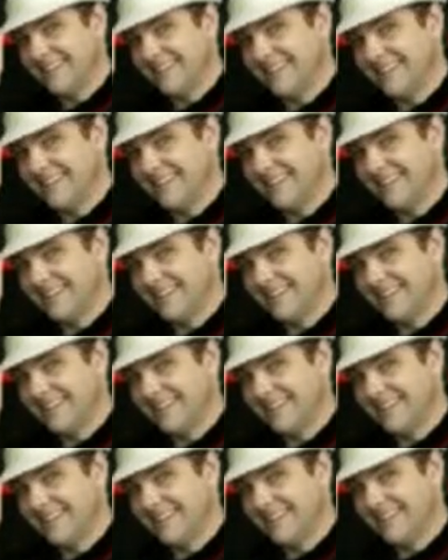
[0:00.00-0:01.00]

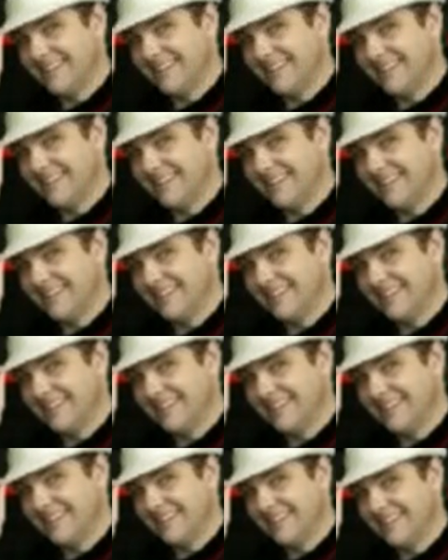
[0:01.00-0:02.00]

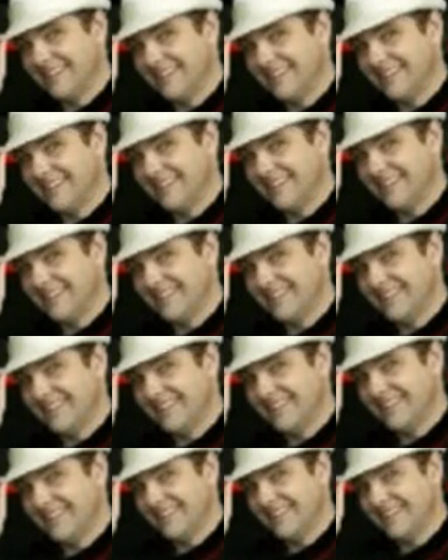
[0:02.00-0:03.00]

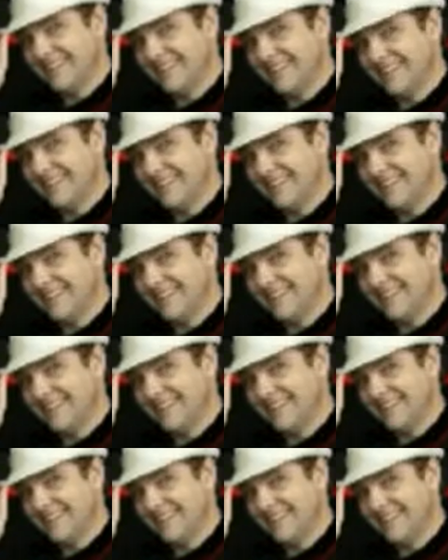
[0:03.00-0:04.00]

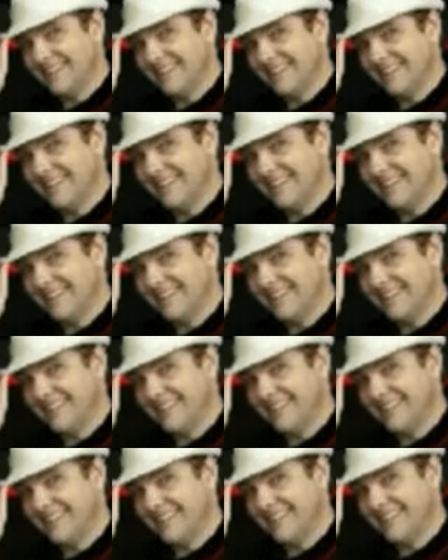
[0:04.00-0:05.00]

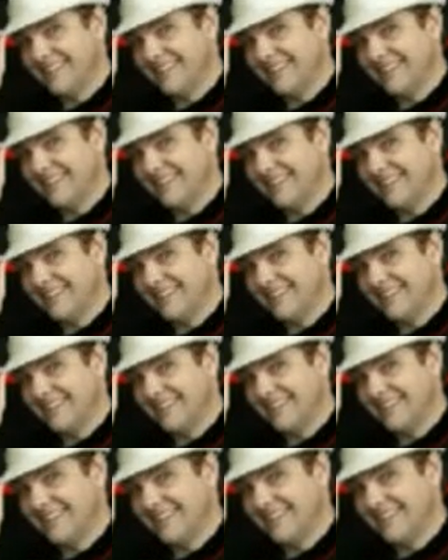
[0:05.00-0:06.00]

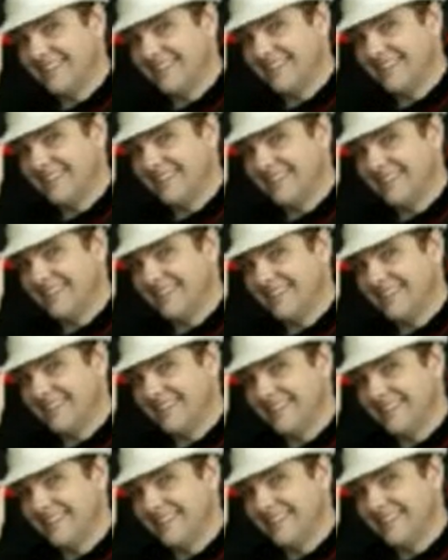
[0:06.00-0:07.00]
No words are spoken by the person on screen.